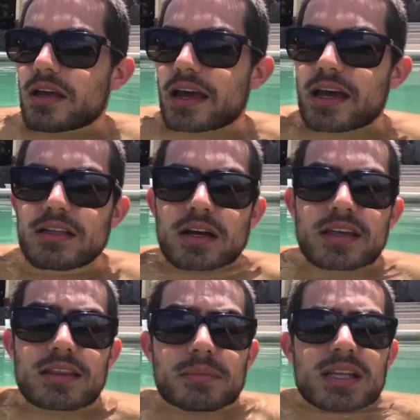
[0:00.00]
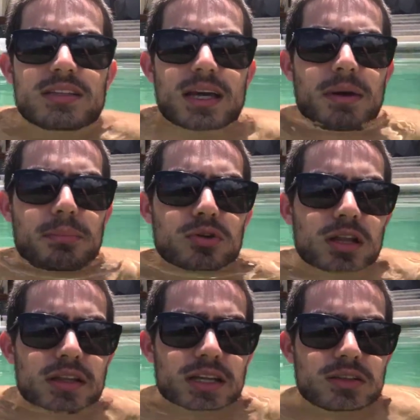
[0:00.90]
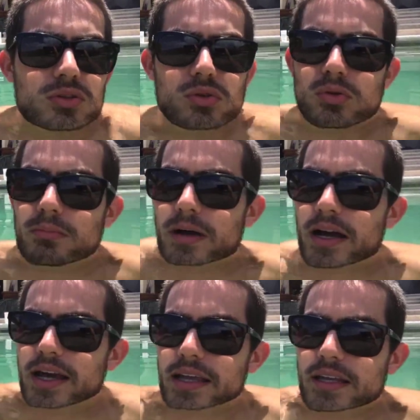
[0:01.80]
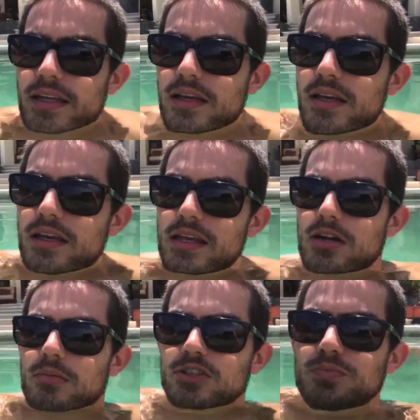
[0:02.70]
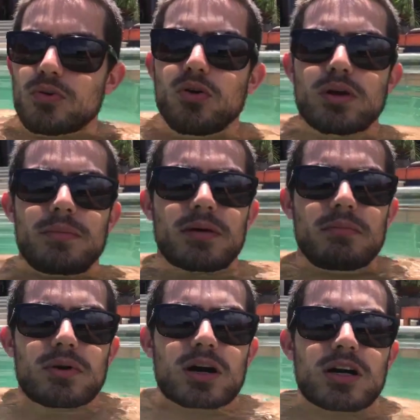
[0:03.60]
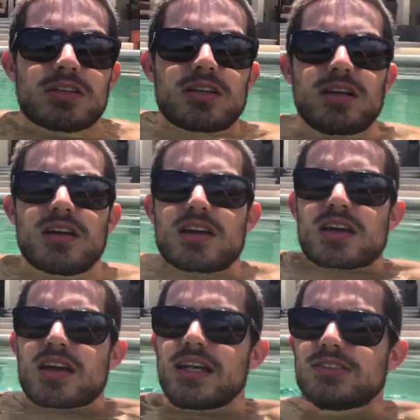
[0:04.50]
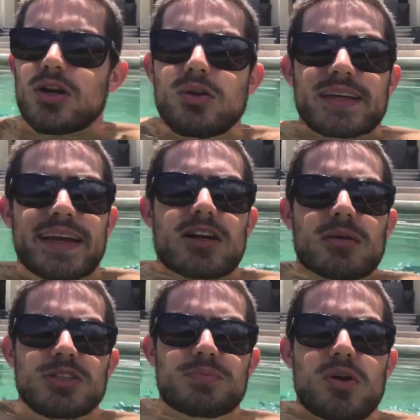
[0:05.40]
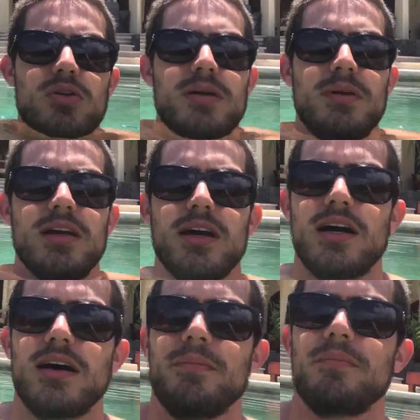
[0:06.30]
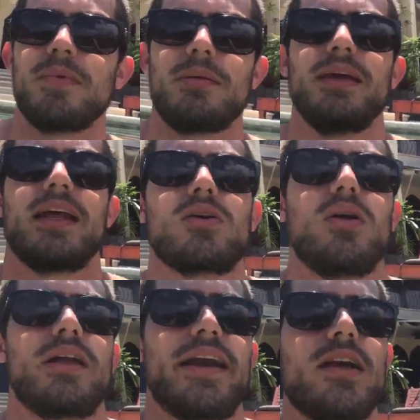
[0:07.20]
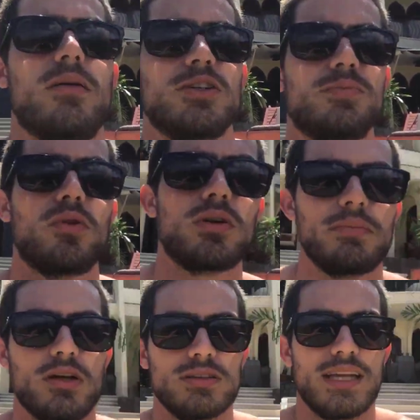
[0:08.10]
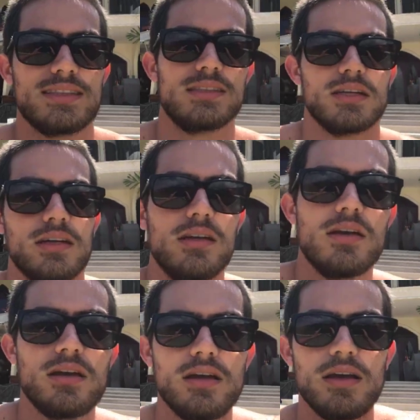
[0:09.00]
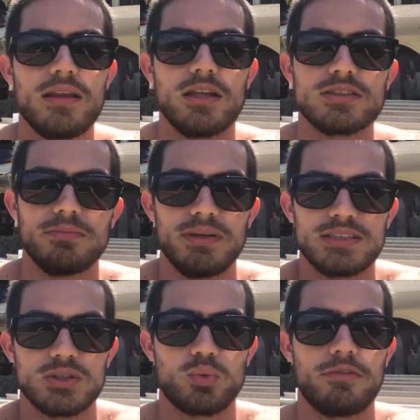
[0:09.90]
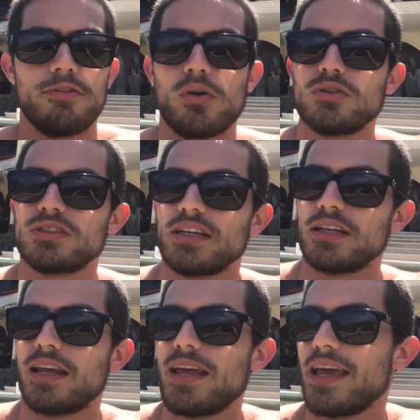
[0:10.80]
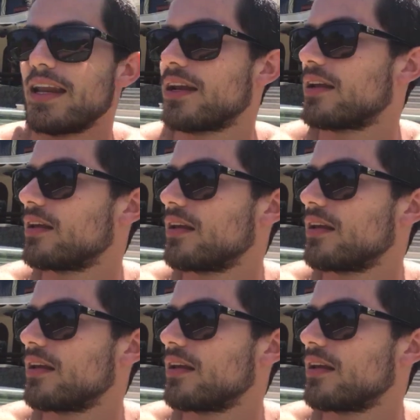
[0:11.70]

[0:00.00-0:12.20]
And in the meantime, I put the link to my e-commerce program. But it's not only an e-commerce program. I call it an e-commerce program because that's the business we're focusing in.